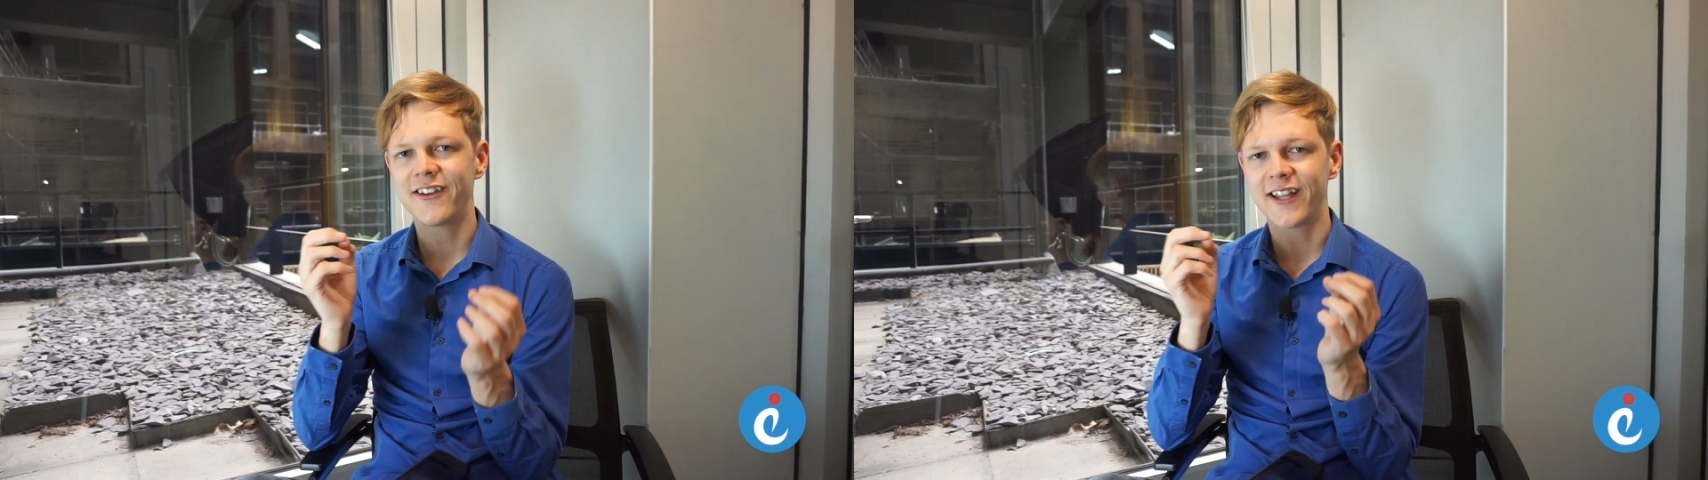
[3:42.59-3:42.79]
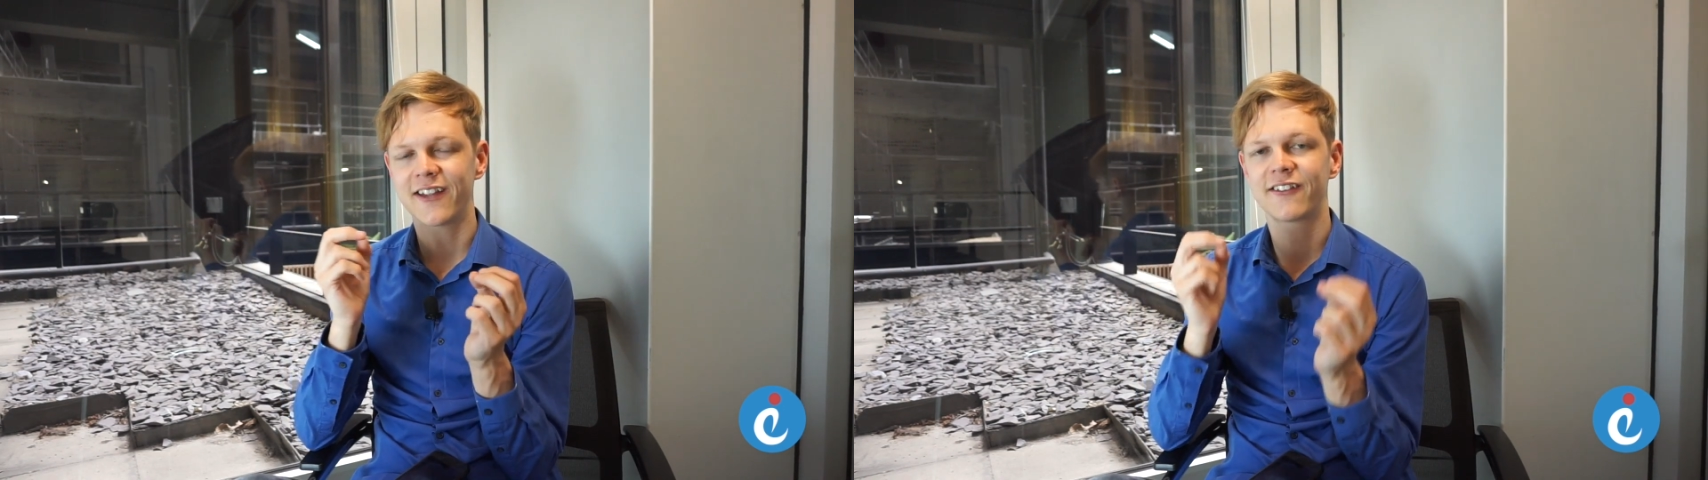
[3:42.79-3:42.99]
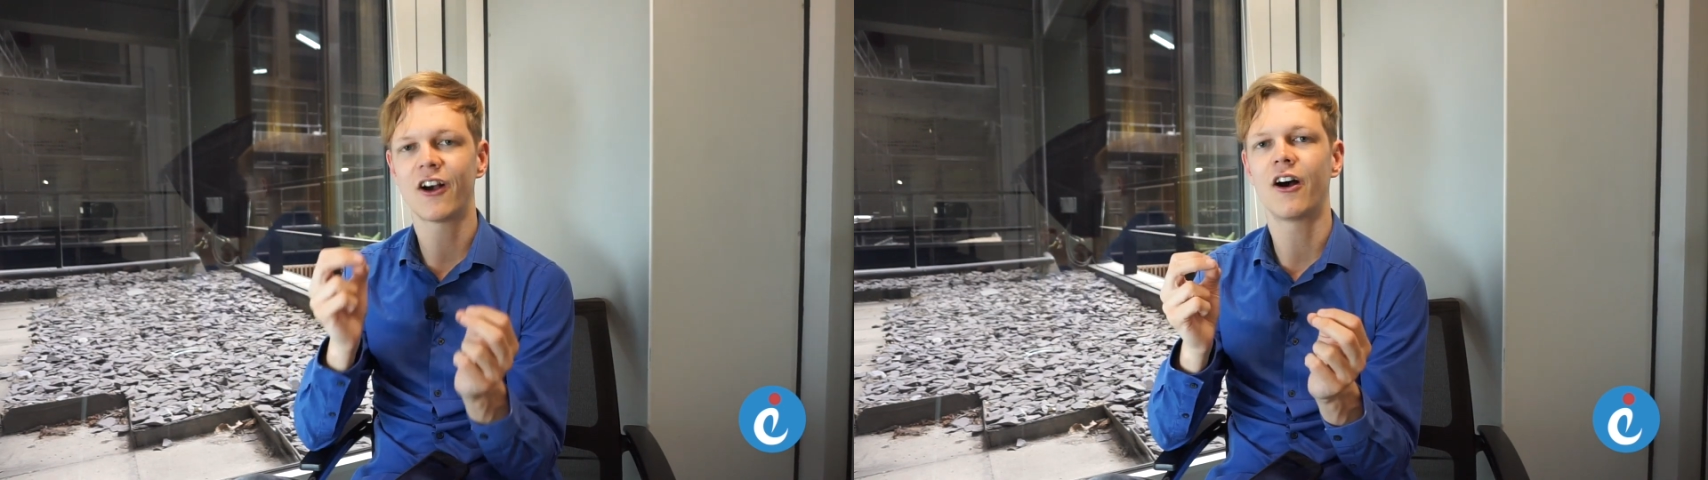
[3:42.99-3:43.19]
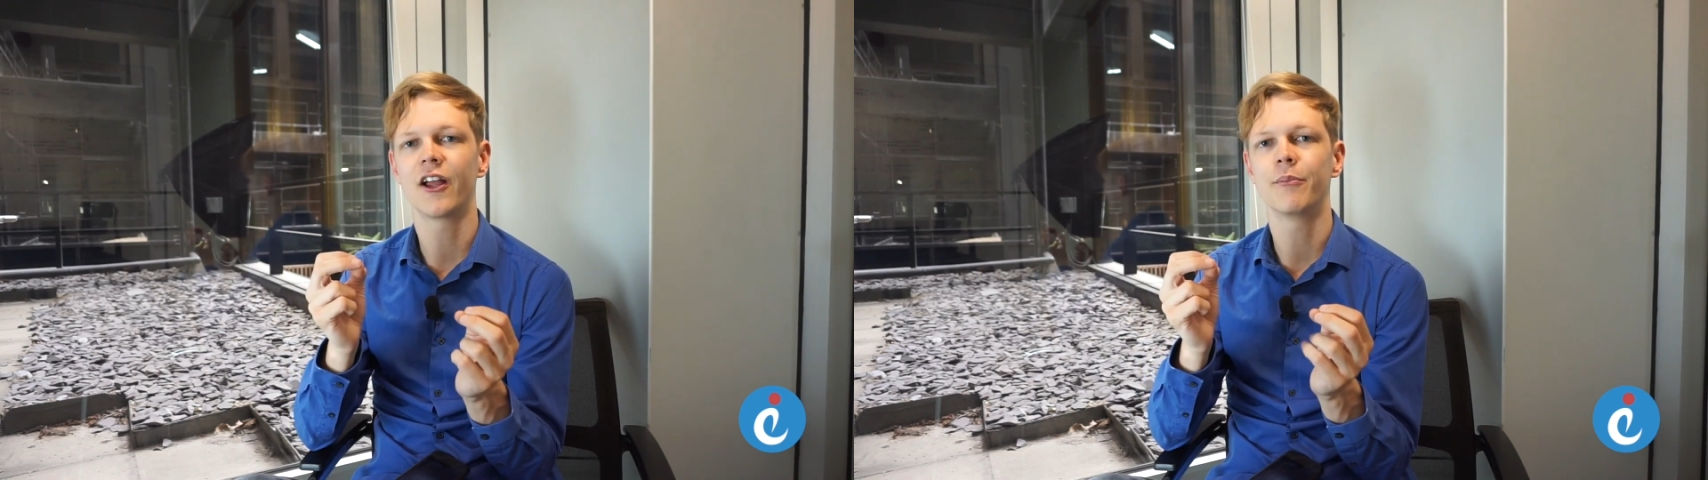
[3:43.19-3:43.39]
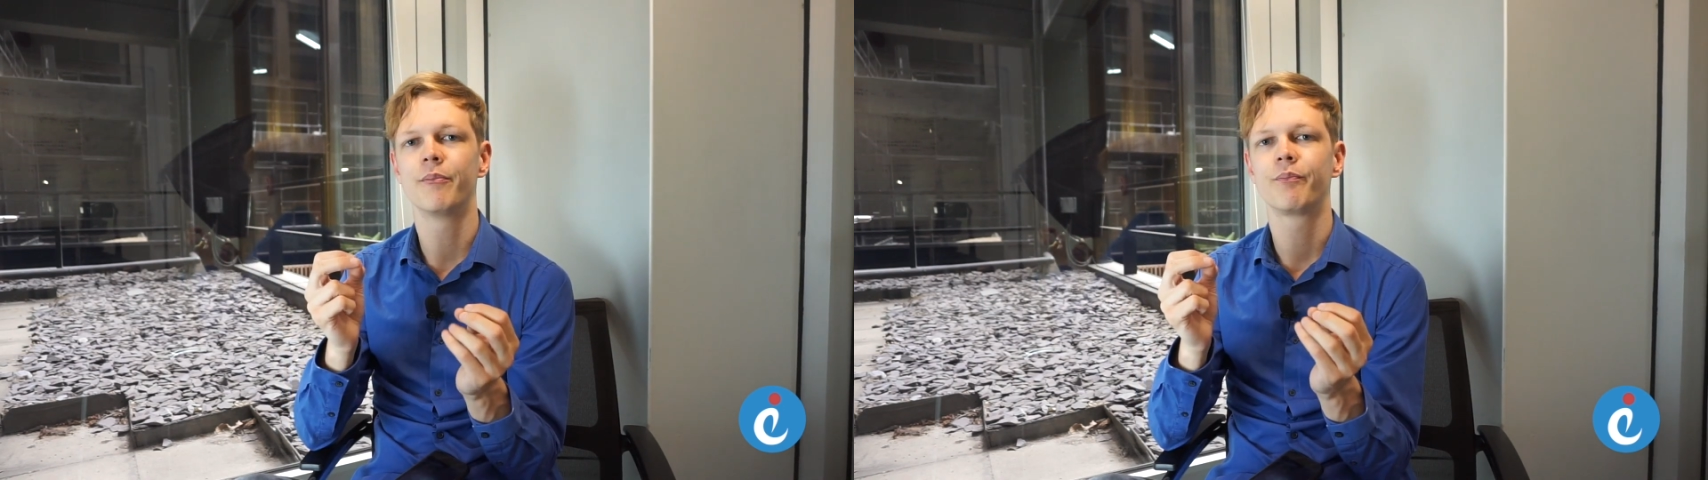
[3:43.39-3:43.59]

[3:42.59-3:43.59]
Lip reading: take time,